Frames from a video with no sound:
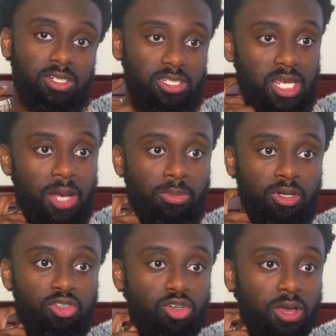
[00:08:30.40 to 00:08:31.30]
us, yeah, I'm
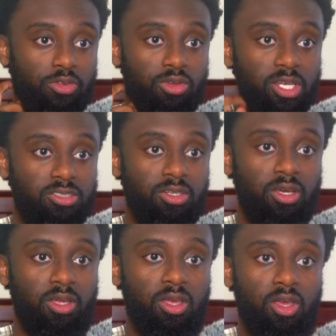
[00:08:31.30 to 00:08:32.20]
gonna drive you next to
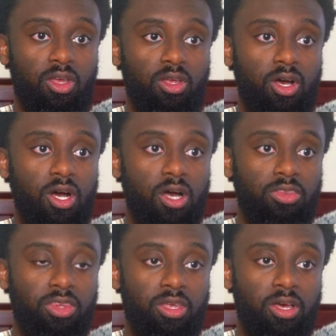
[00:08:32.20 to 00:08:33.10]

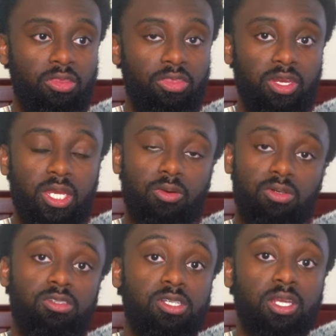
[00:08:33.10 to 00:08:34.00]
the
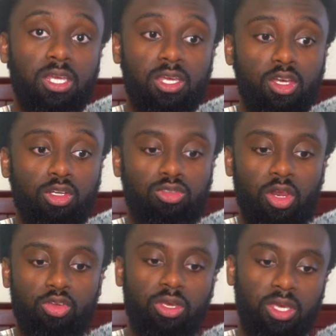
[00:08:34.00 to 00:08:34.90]
nearest city so
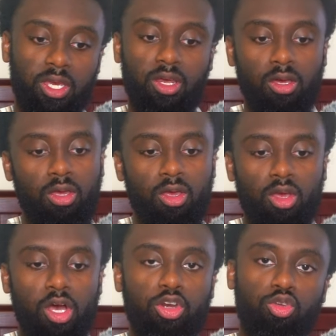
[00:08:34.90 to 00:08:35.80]
that you can get
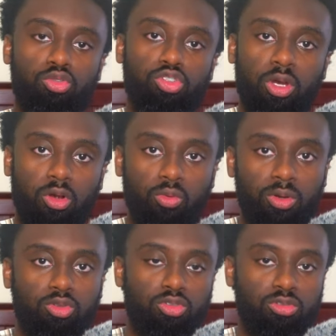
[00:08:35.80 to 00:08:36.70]
a new truck, a
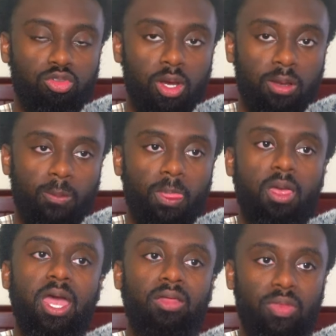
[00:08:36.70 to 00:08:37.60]
rental truck,
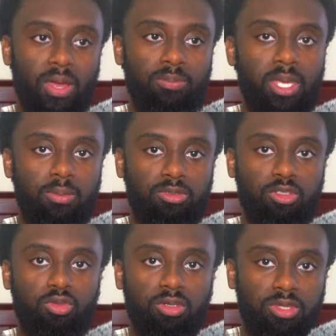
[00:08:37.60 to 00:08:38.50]
and then be able to
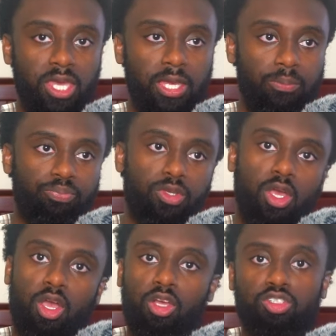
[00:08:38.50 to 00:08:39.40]
do the thing.
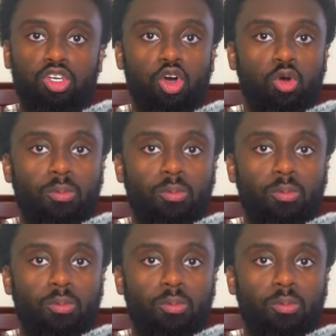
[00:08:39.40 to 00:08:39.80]
So